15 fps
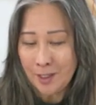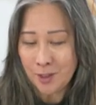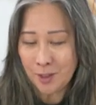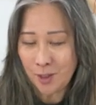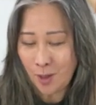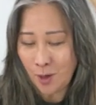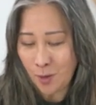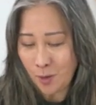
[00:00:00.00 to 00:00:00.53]

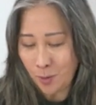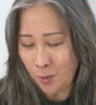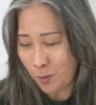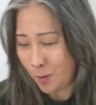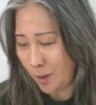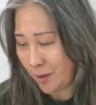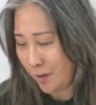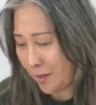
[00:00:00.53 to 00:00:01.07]
So
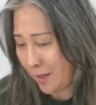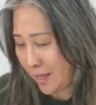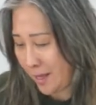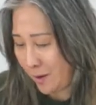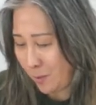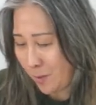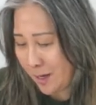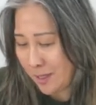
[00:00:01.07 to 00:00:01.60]
they
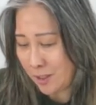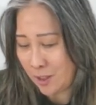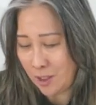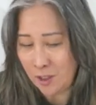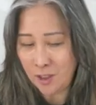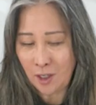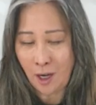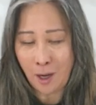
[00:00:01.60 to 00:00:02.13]
went
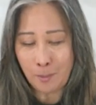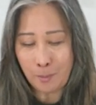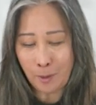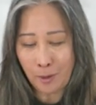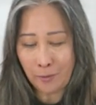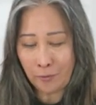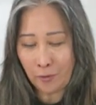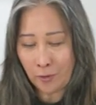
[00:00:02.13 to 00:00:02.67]
to
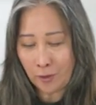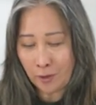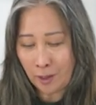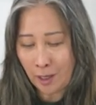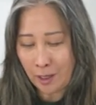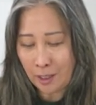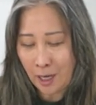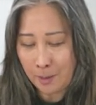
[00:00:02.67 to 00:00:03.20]
Humboldt for
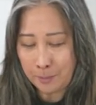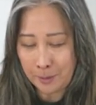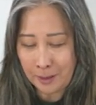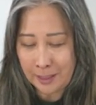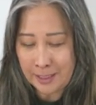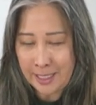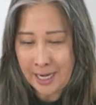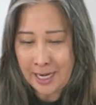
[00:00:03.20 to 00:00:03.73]
a couple
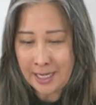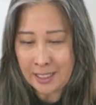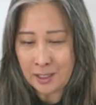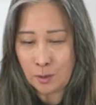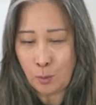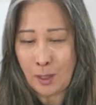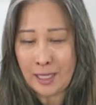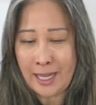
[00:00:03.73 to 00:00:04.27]
of days,
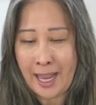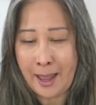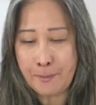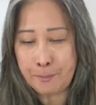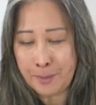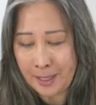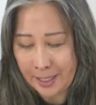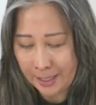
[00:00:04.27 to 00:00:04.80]
went
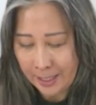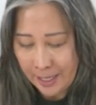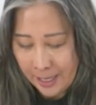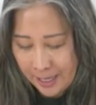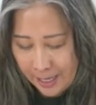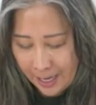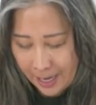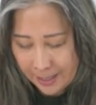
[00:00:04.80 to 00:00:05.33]
camping,
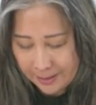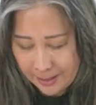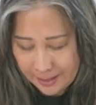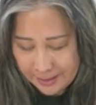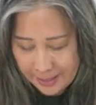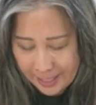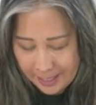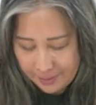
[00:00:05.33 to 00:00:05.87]
and then
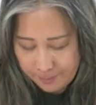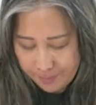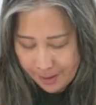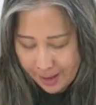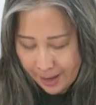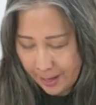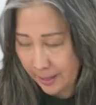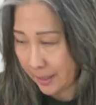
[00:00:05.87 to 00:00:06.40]
came
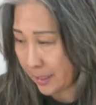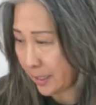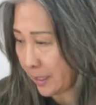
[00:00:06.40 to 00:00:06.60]
back.